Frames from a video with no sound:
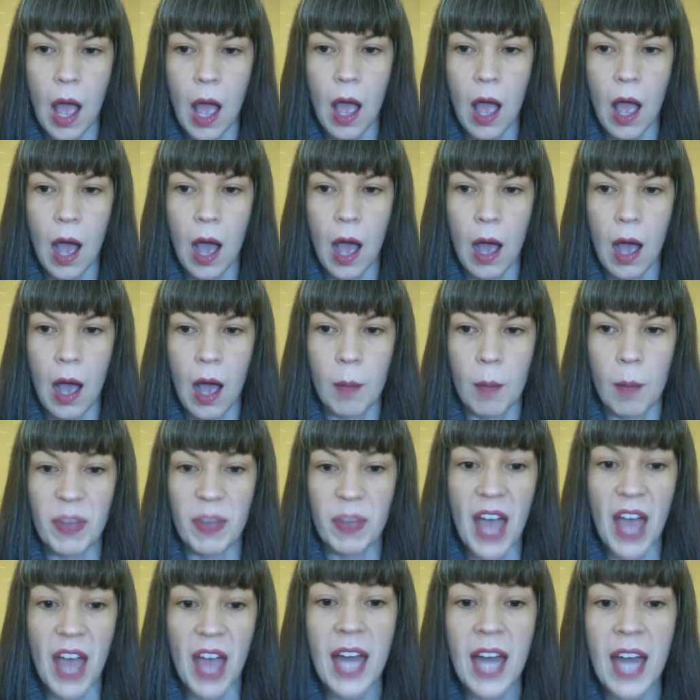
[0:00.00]
Uh, but
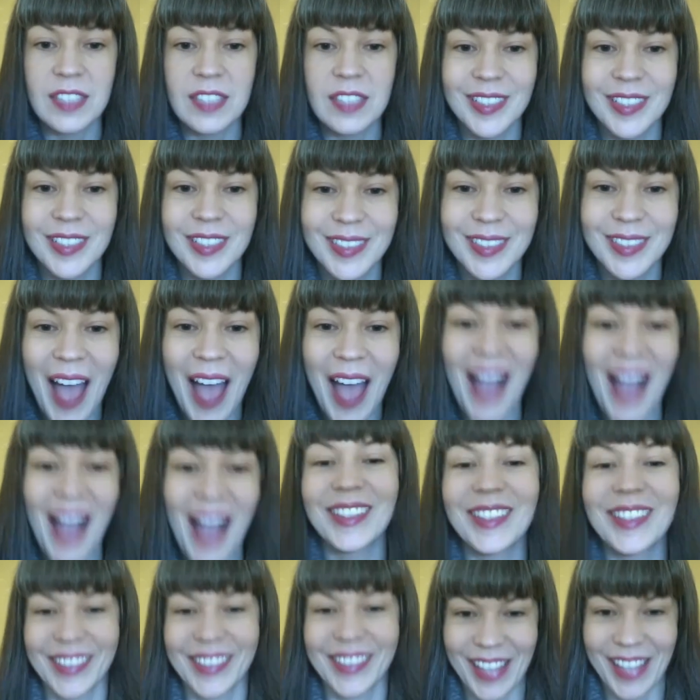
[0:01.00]
that is
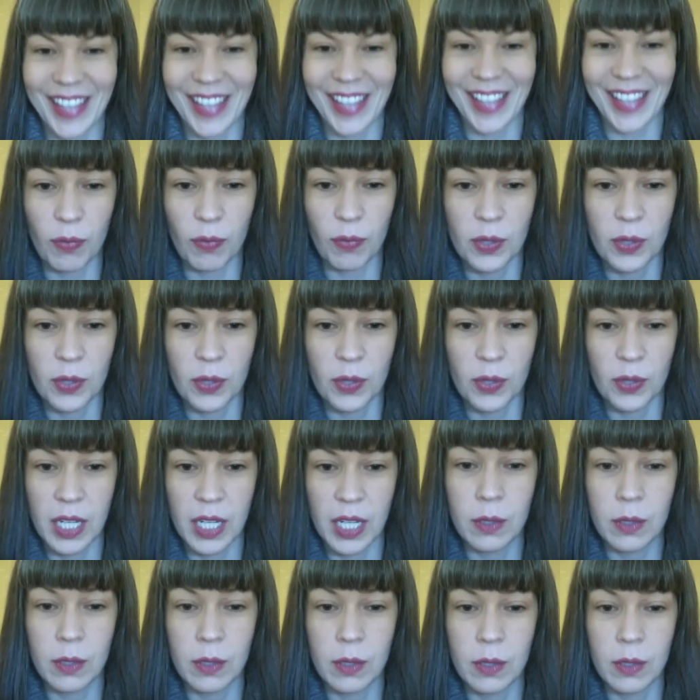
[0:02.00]
exactly how
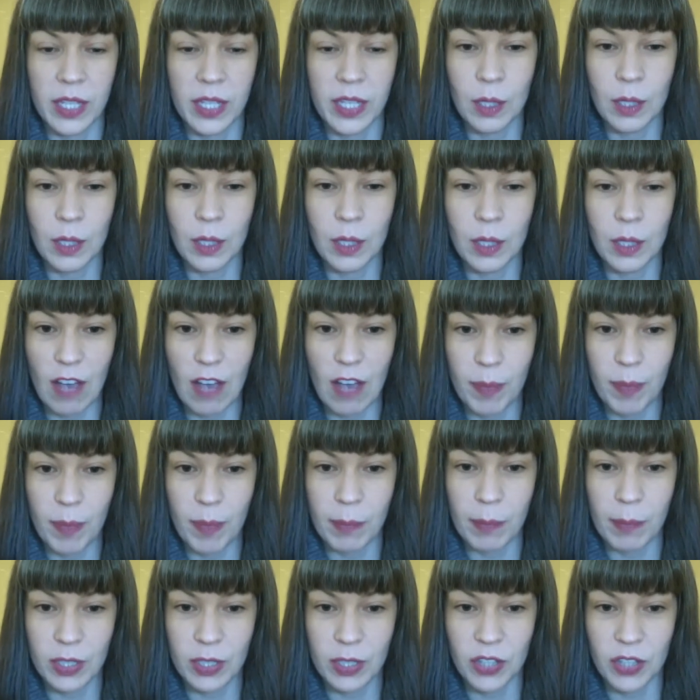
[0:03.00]
fluoroquinolones have been
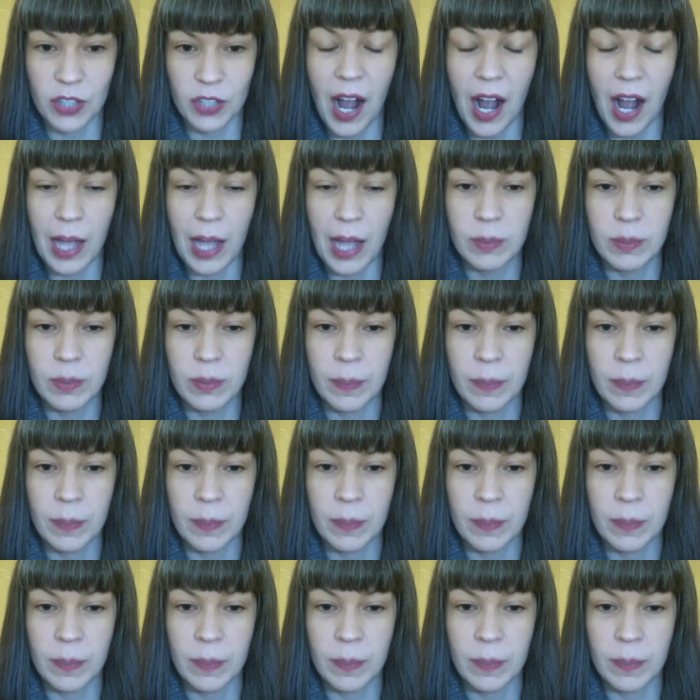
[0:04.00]
prescribed